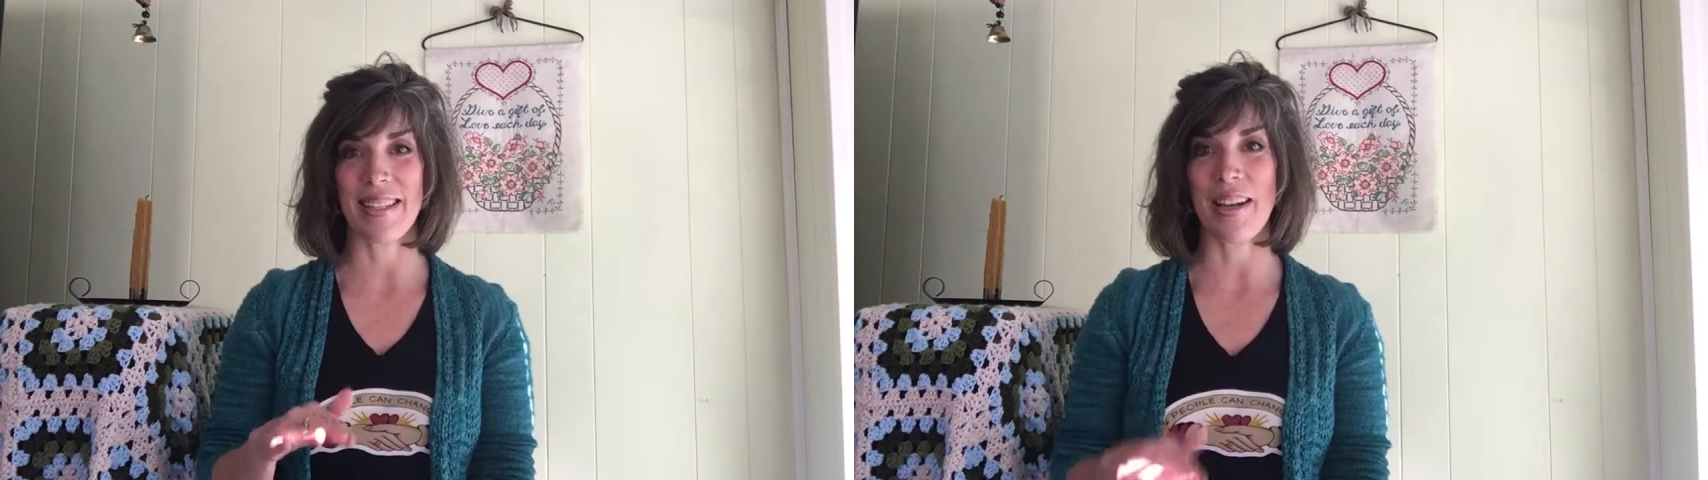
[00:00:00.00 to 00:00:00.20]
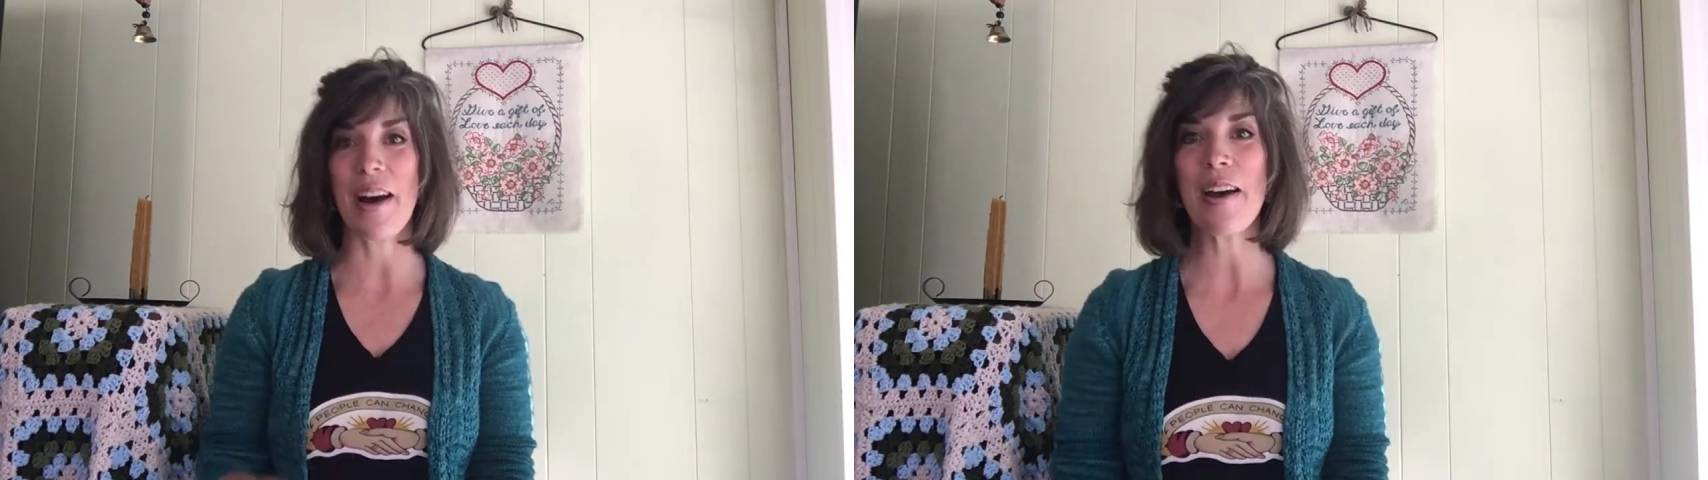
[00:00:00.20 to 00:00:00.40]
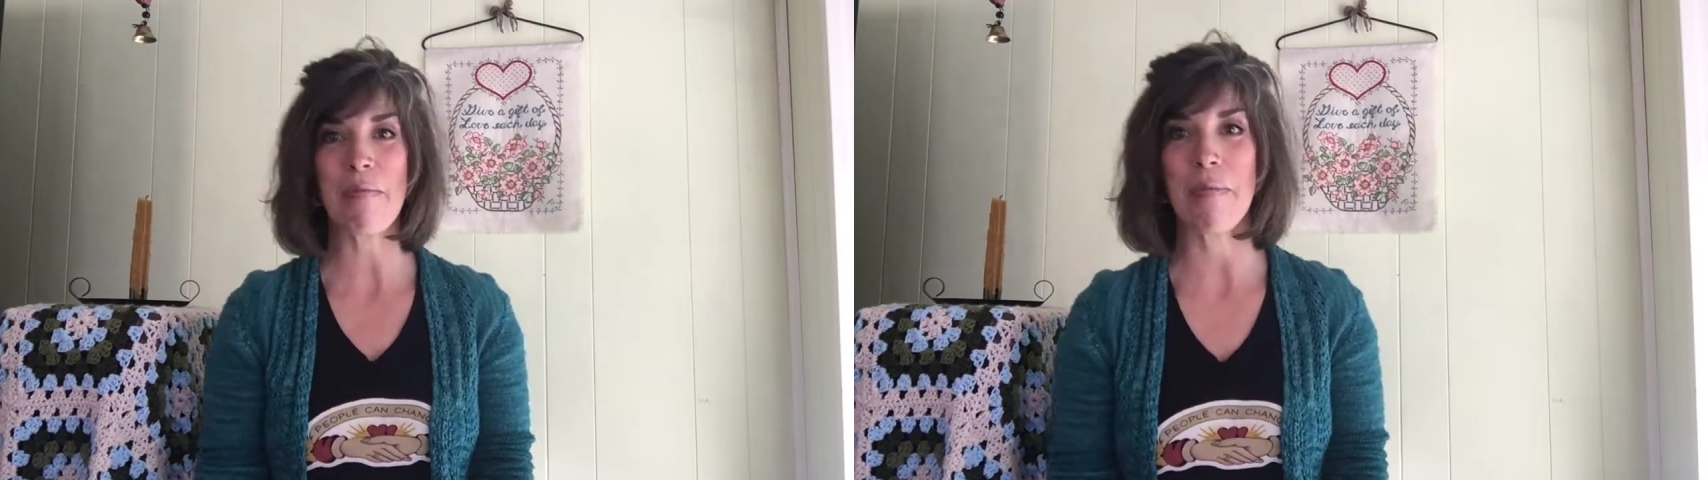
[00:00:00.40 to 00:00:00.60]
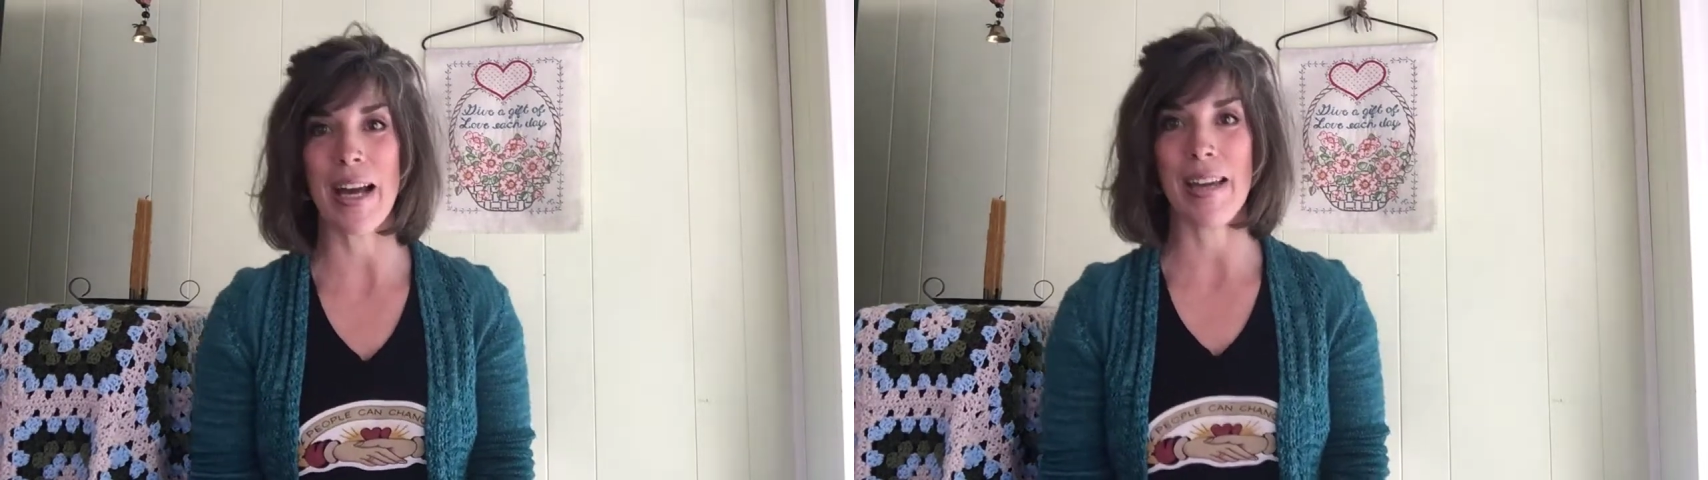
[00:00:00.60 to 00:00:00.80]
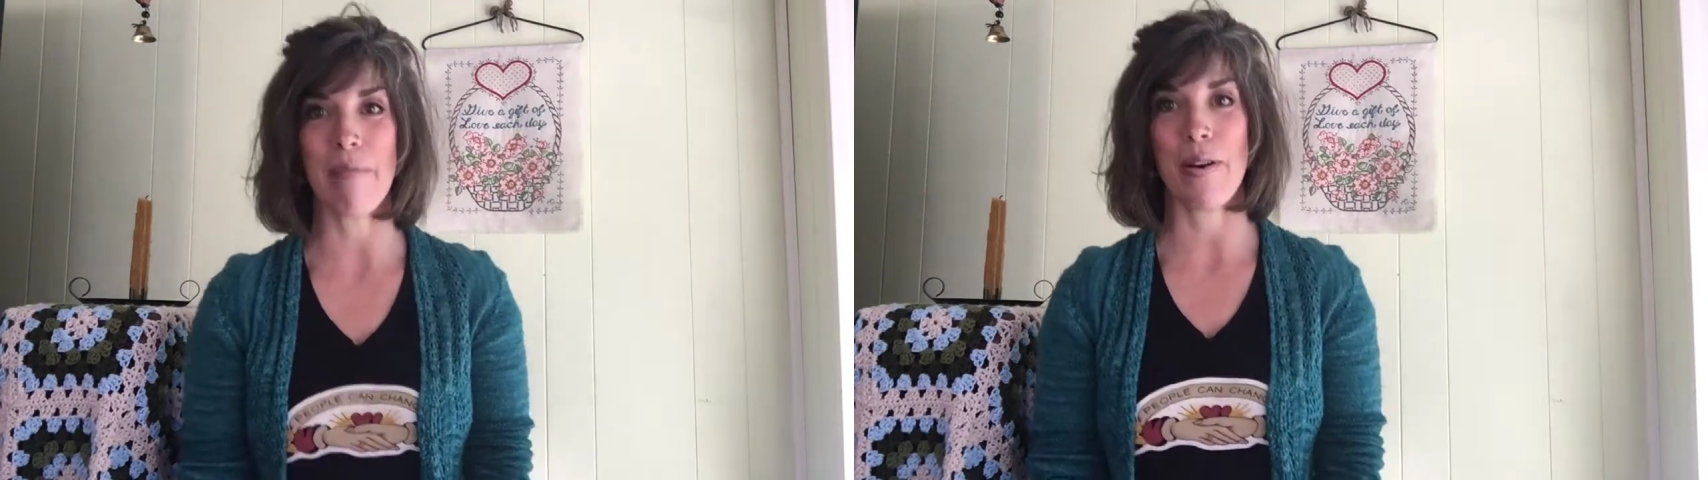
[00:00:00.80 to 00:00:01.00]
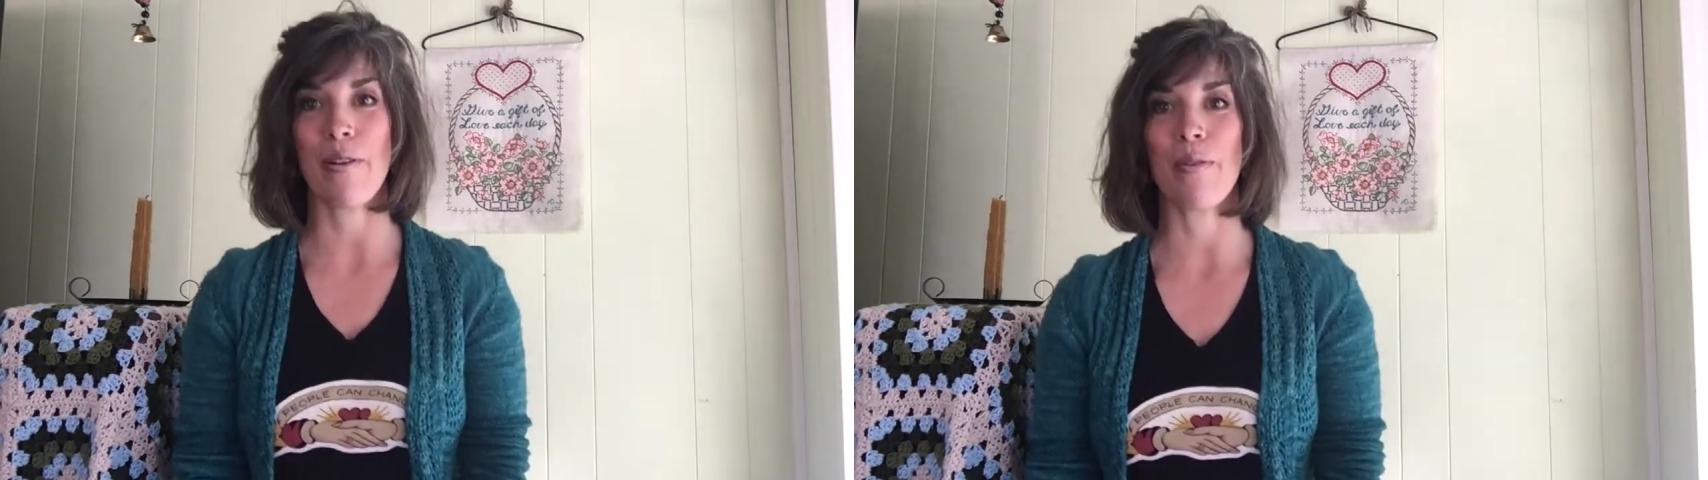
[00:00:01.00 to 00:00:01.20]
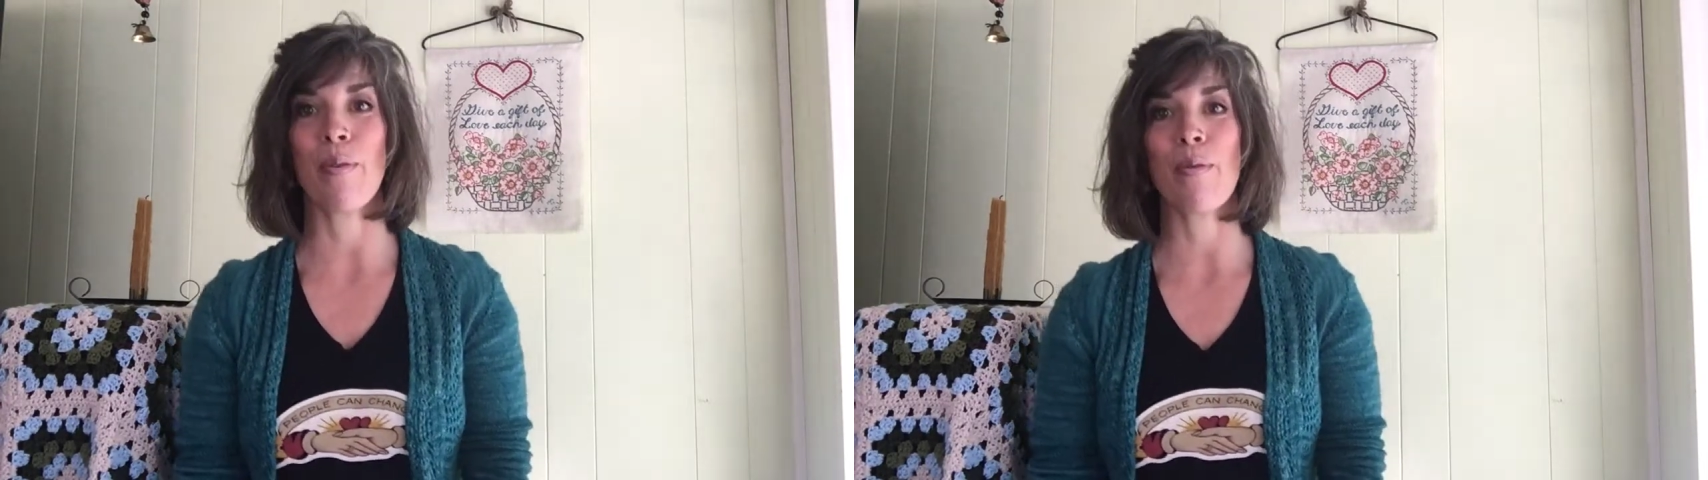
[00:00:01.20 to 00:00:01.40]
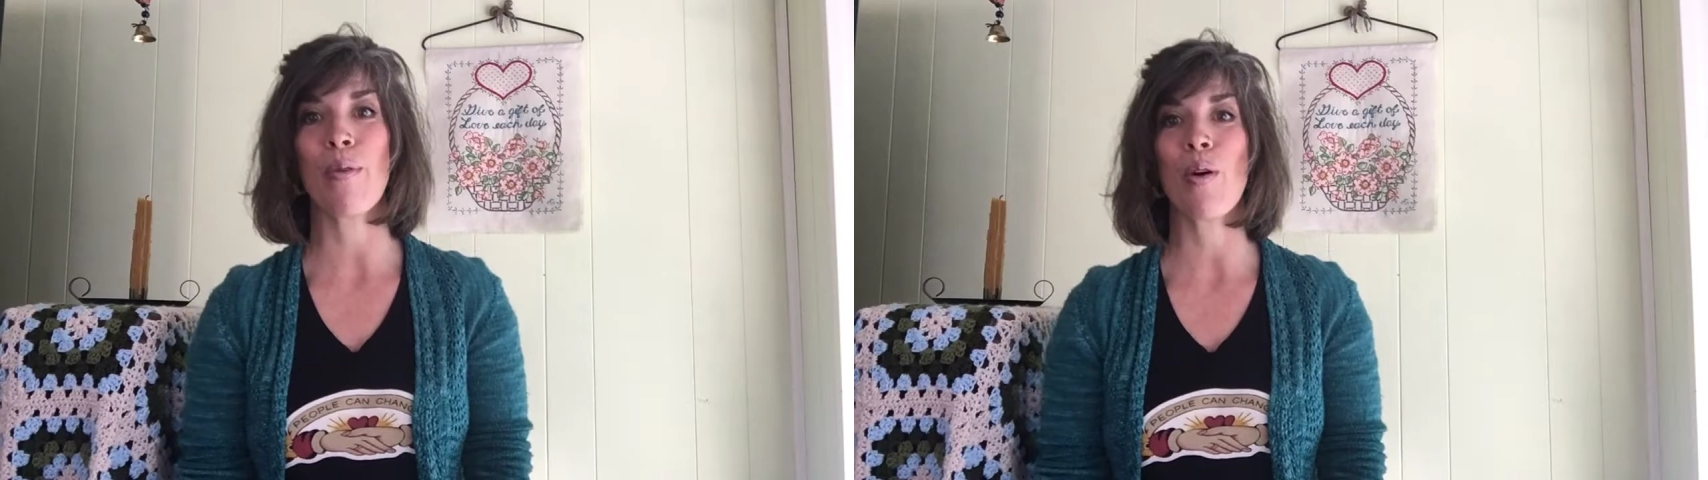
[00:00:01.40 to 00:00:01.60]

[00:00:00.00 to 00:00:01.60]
not my MO